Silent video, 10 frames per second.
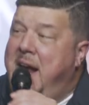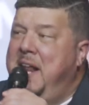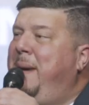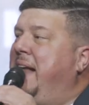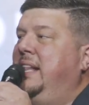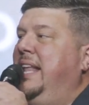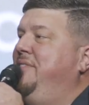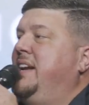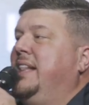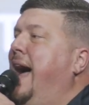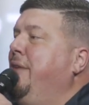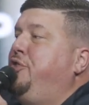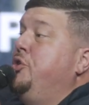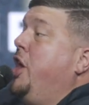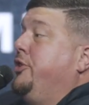Anybody living a life
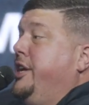you don't